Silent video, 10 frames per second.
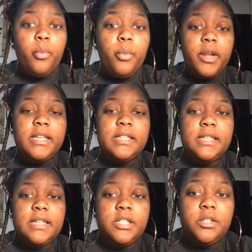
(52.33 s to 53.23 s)
Where
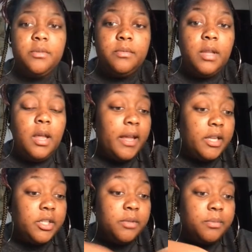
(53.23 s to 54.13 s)
is Egypt?
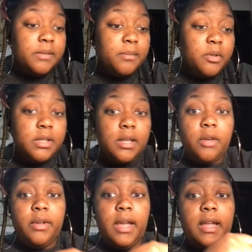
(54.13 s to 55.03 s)
Egypt is mostly
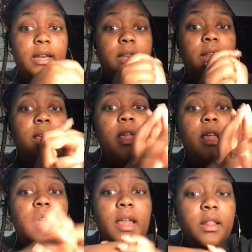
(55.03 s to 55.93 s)
located
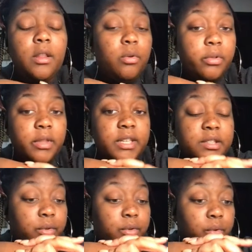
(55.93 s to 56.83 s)
in the
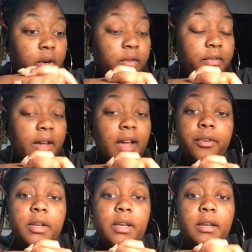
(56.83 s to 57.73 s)
northeastern corner of
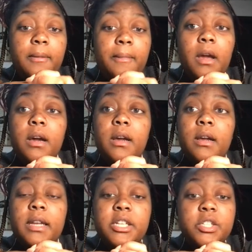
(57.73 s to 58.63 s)
Africa.
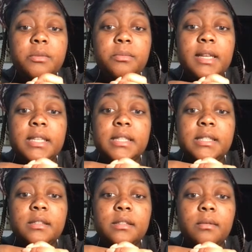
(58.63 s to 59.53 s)
Egypt
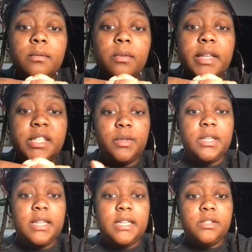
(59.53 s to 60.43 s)
is
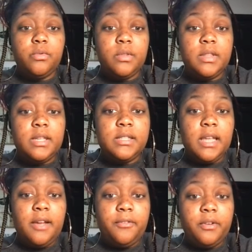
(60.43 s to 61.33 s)
what links
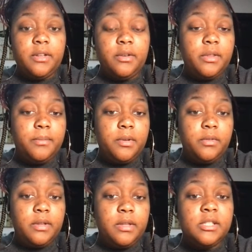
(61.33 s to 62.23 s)
Northeast Africa with the
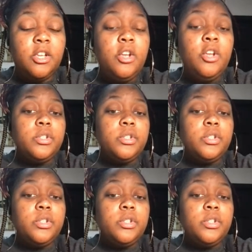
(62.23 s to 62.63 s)
Middle East.